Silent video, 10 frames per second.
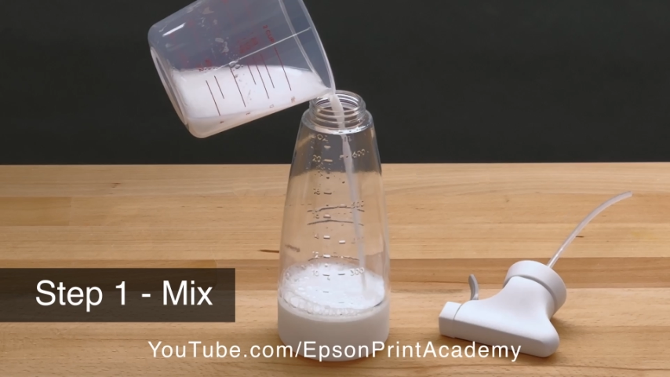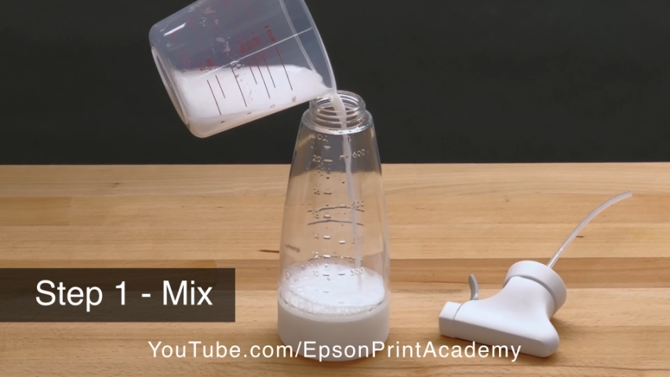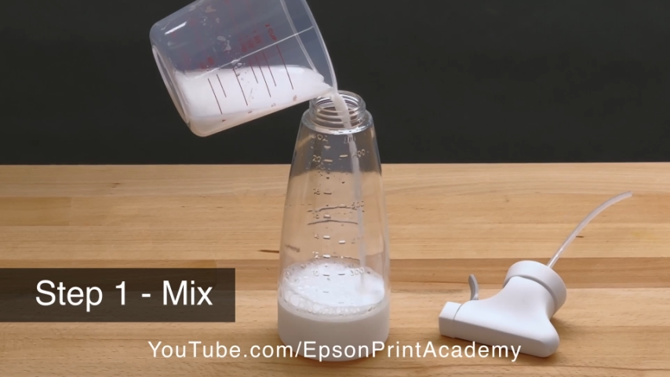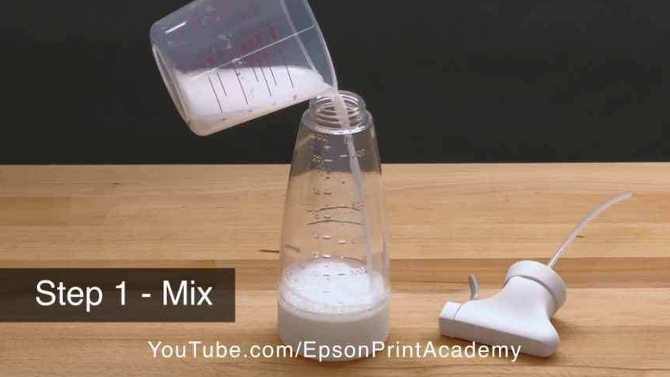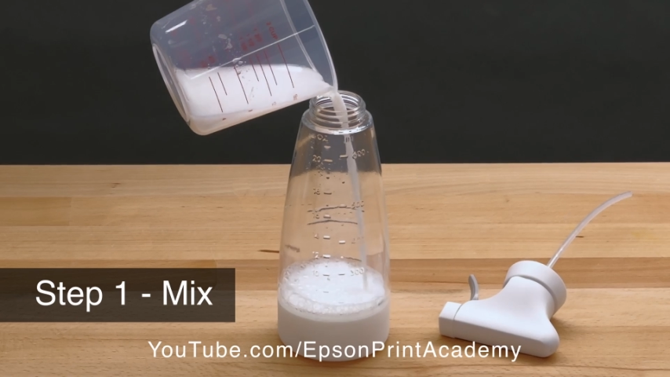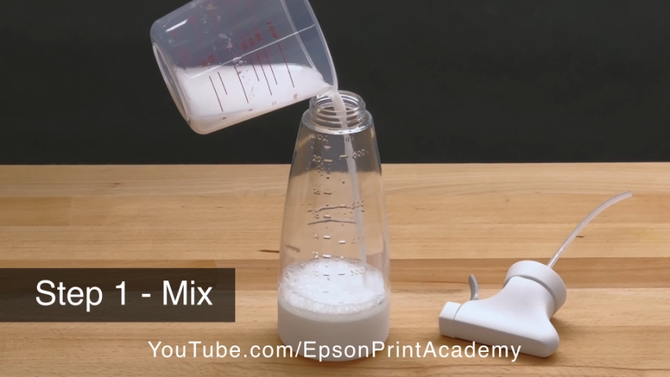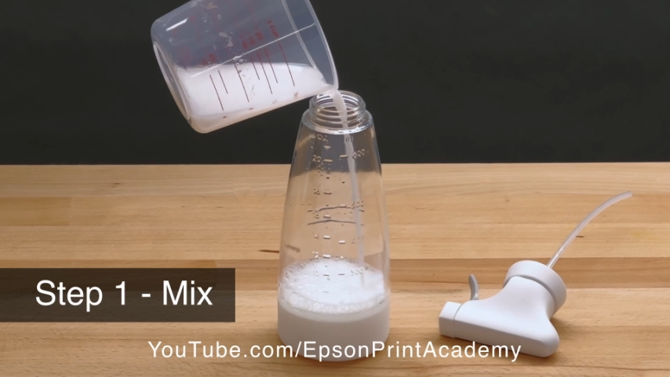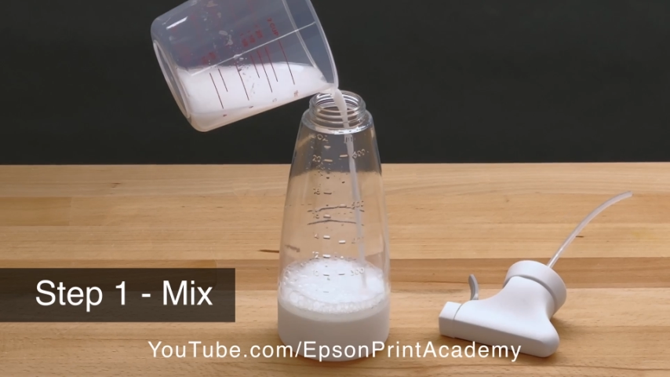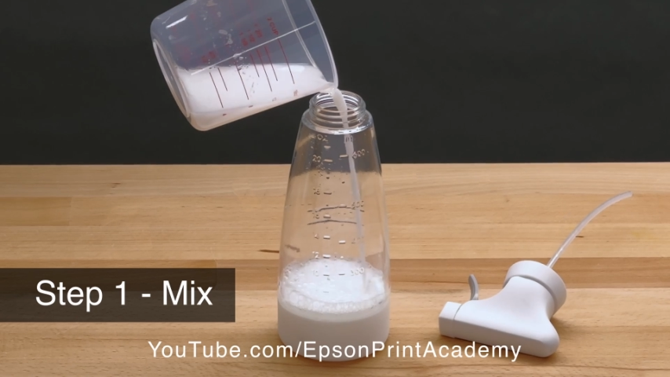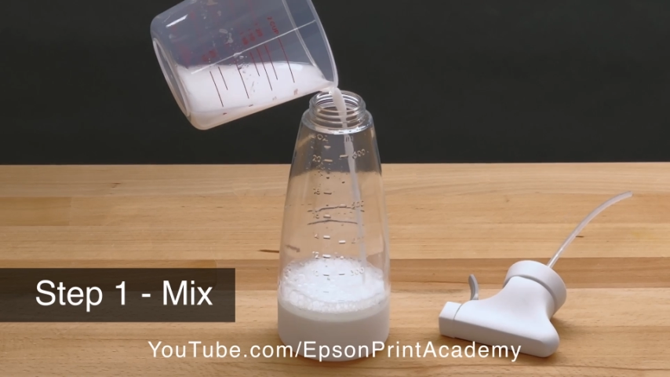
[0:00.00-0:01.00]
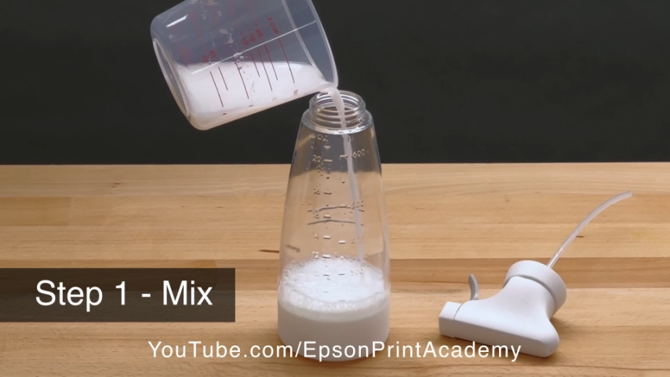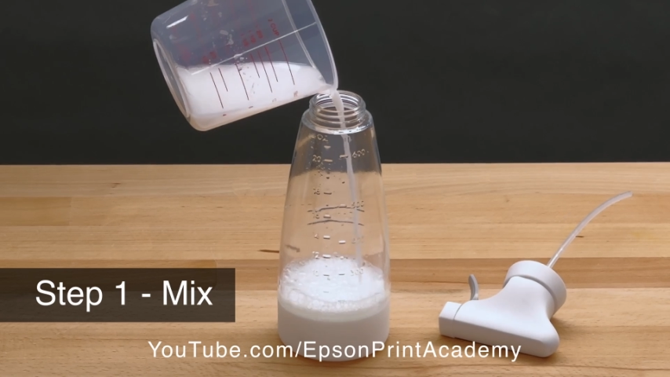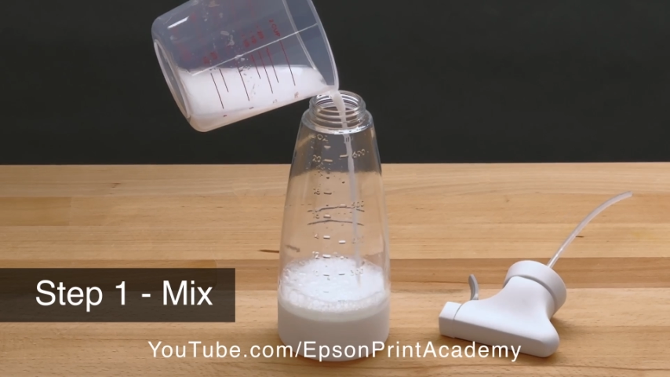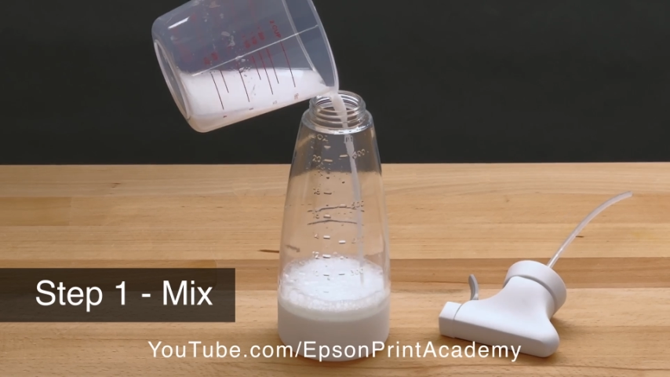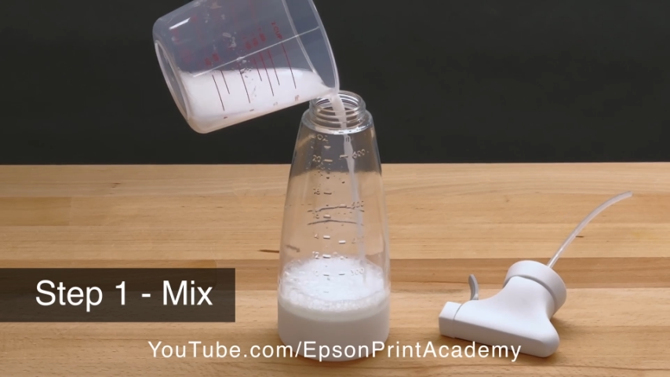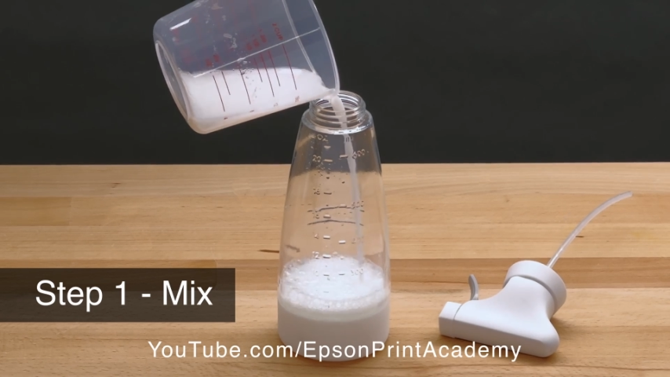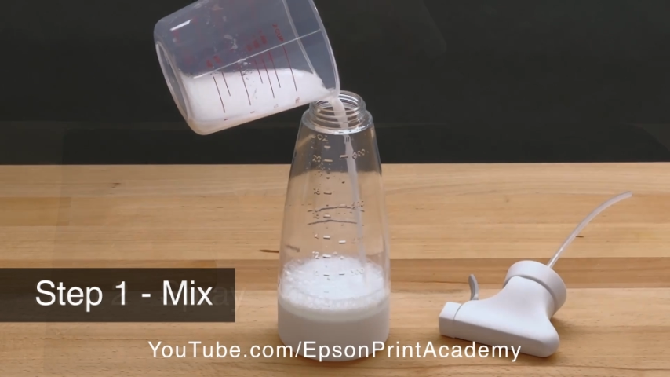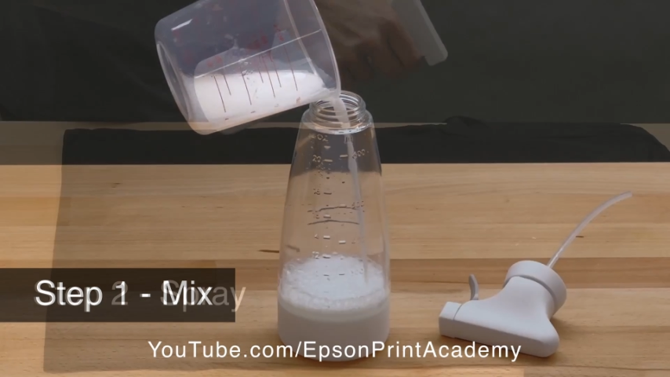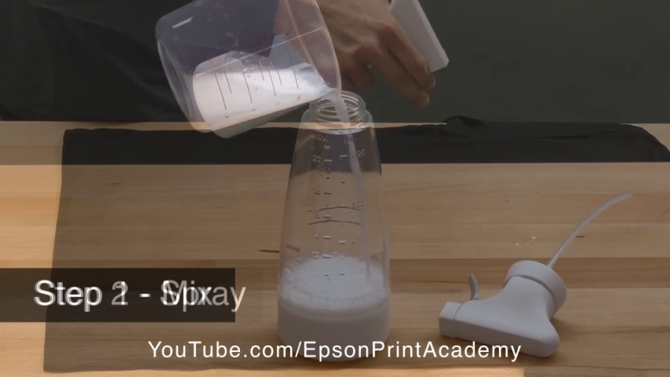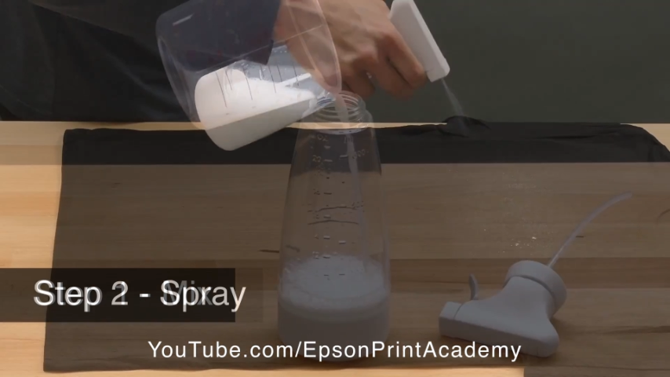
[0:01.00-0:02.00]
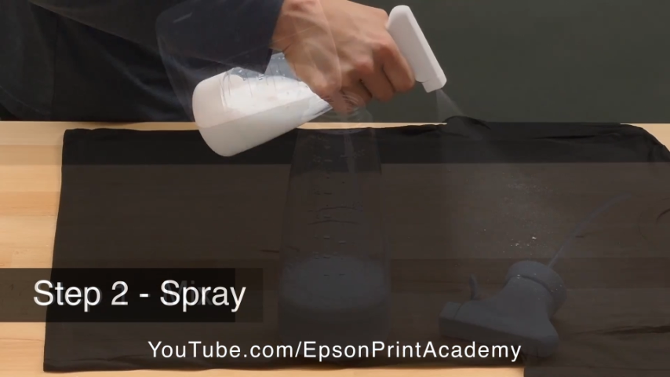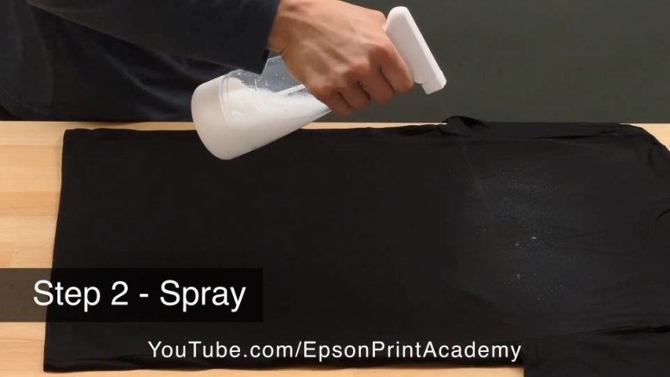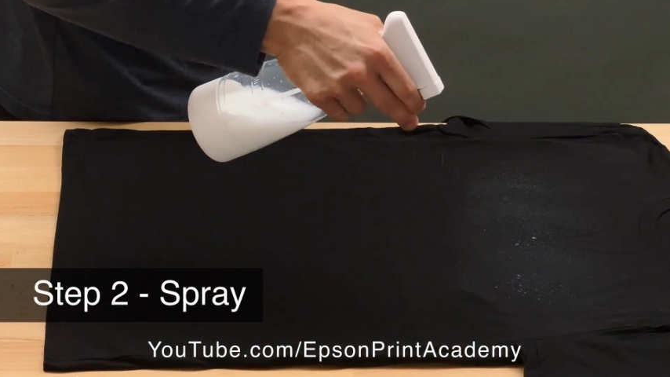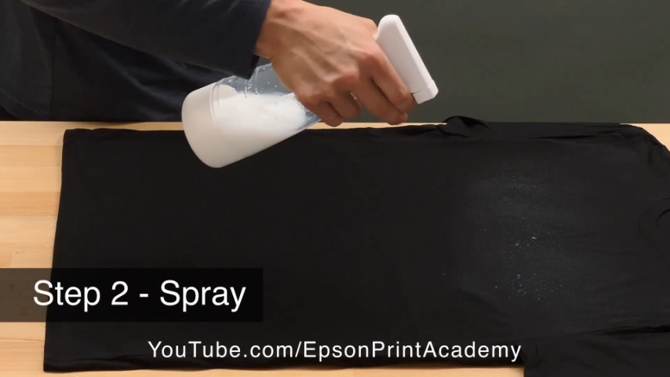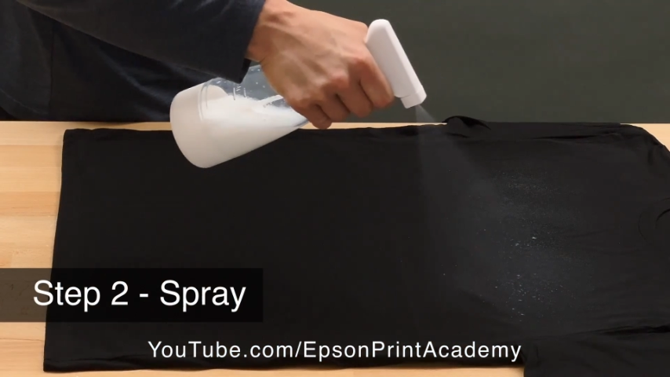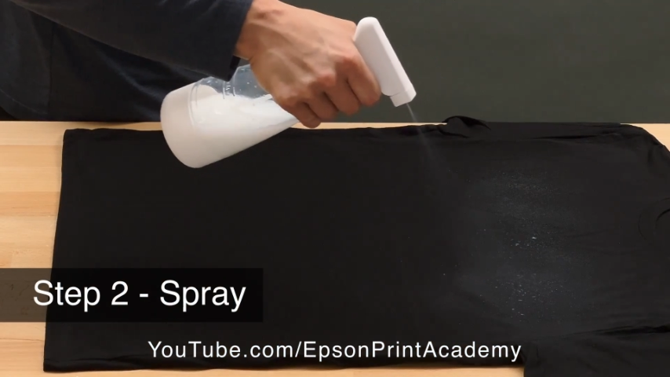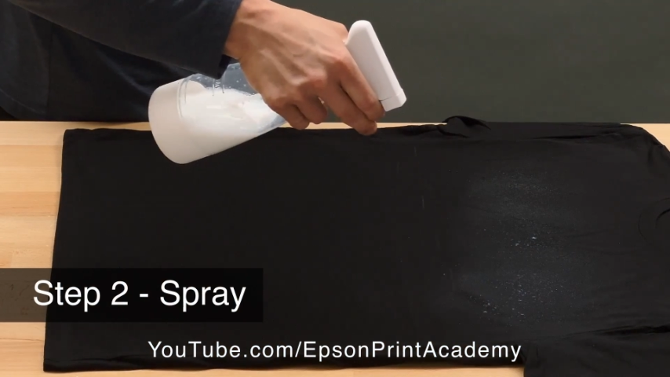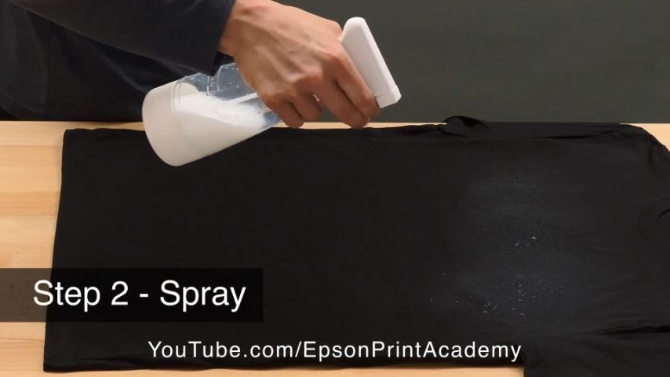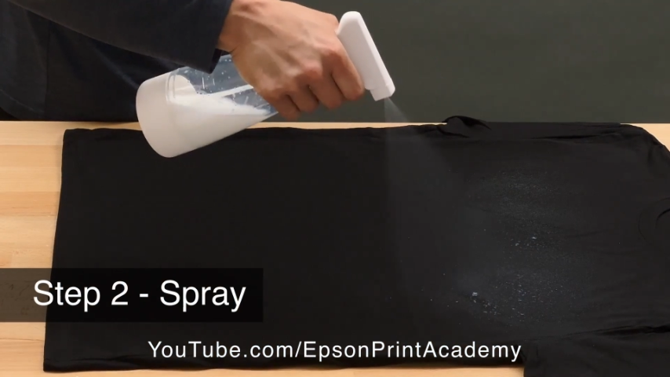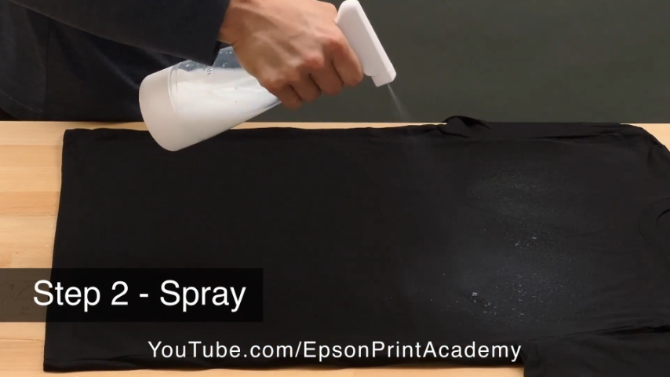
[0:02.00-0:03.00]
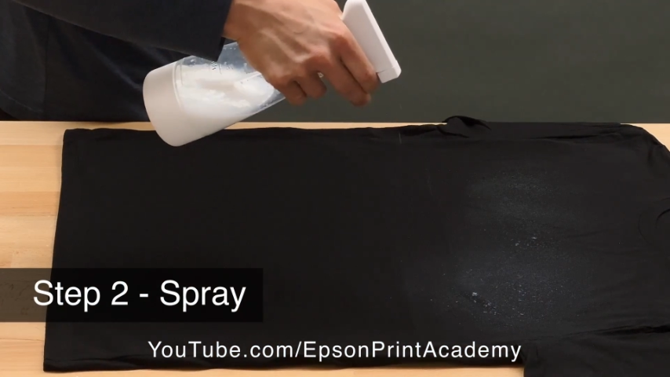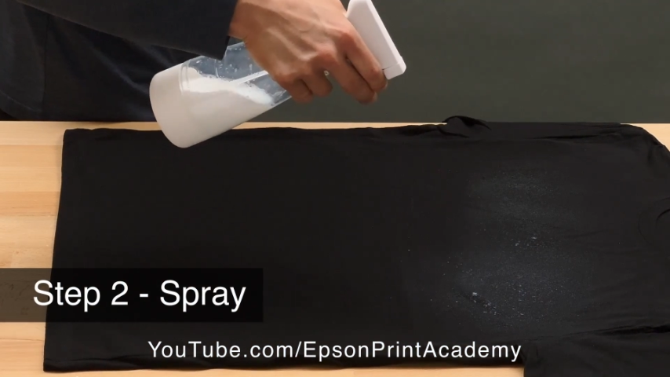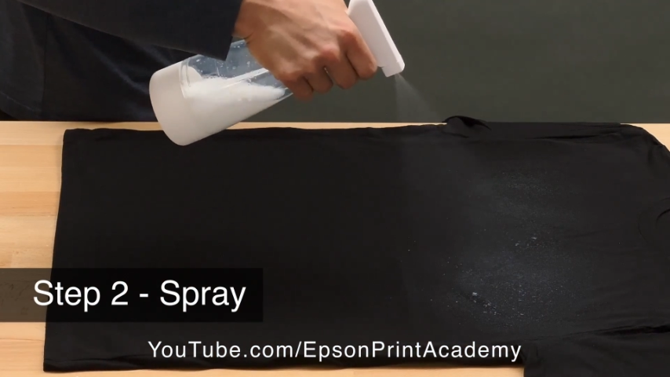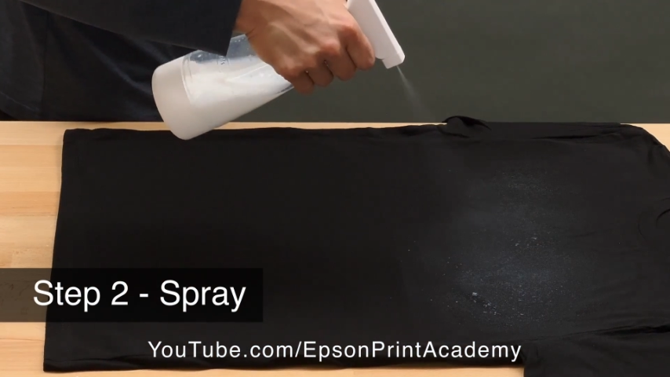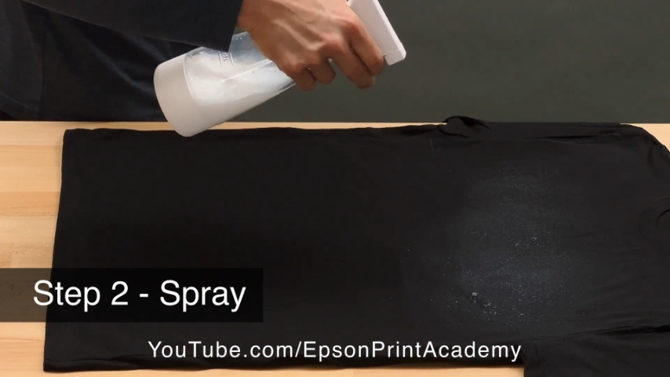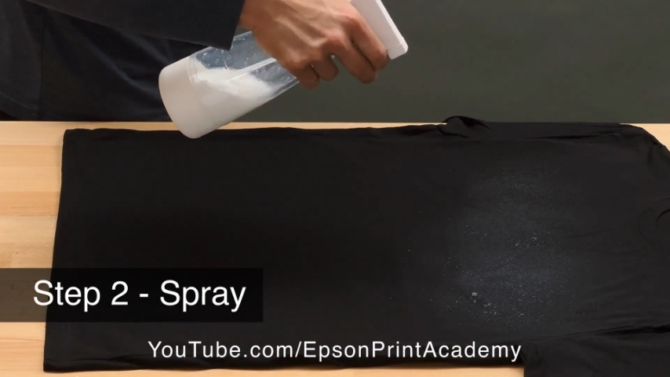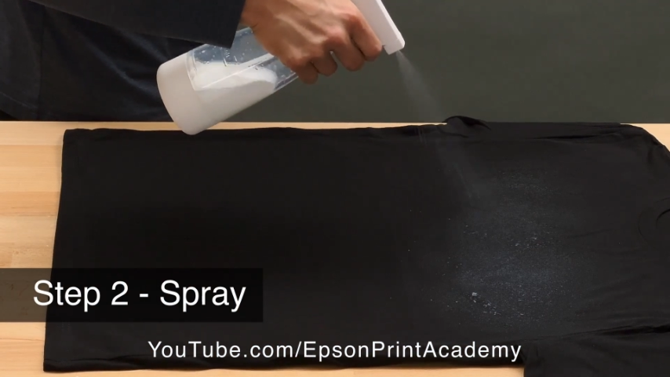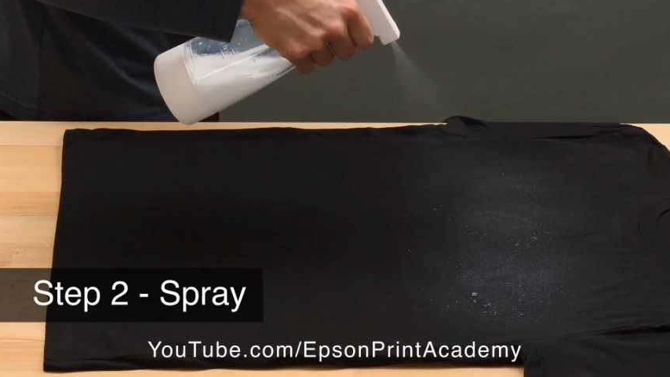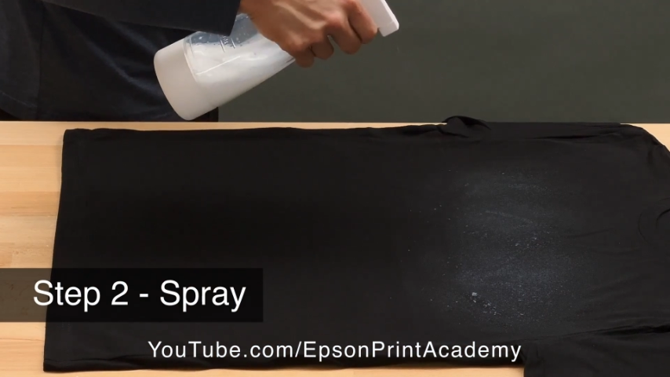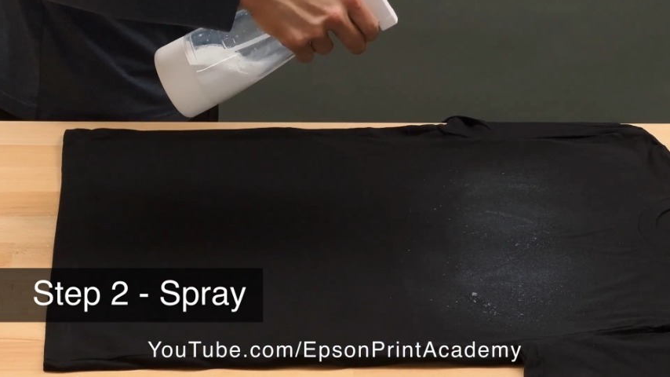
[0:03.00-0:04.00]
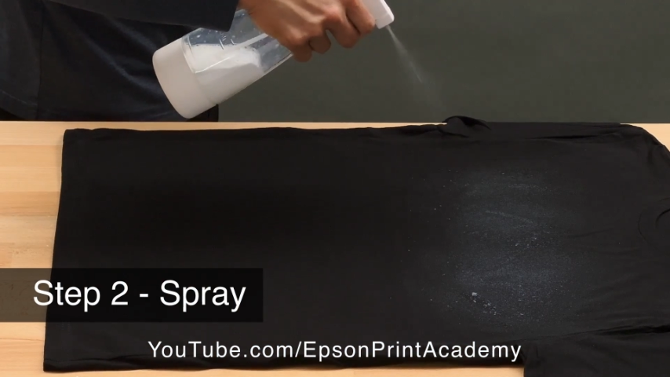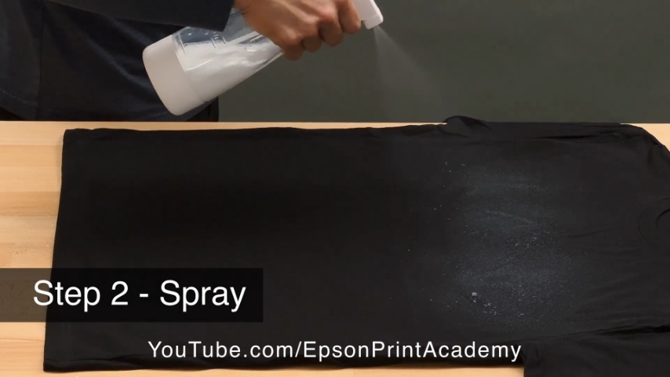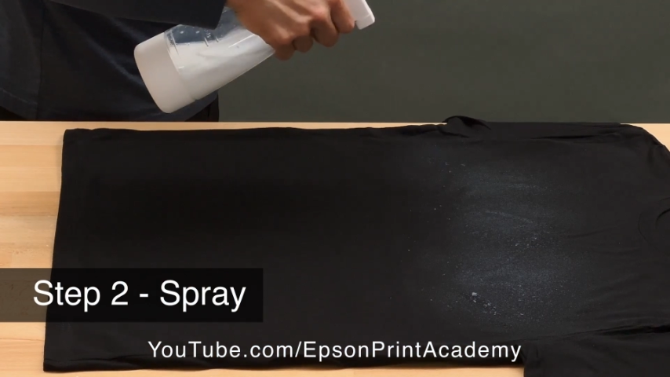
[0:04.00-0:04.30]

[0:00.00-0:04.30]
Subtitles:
Nobody's mouth can be seen.